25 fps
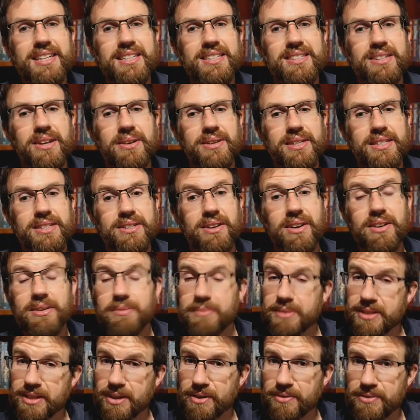So he's got
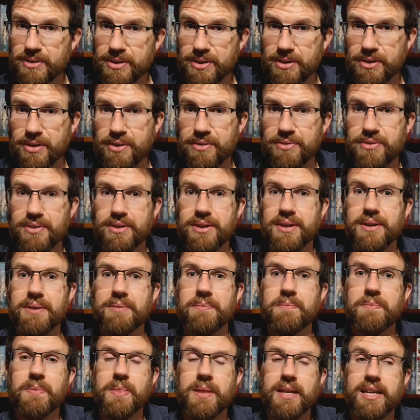himself a
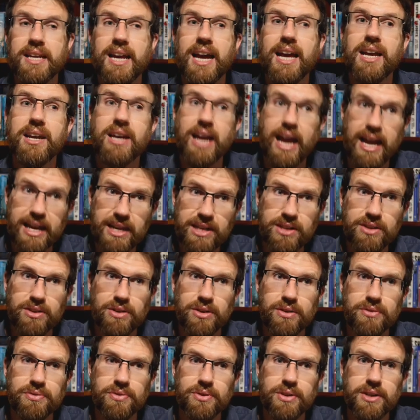girlfriend. He had a
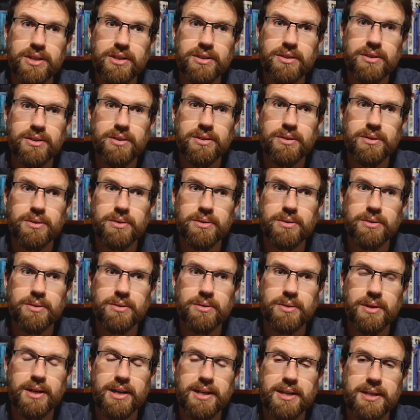girlfriend
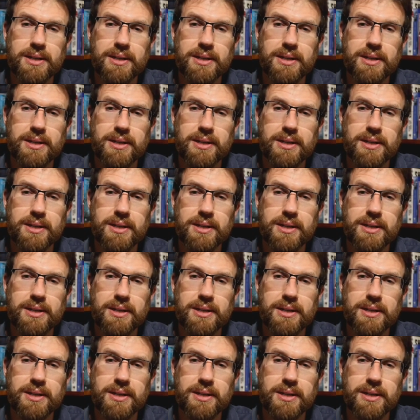who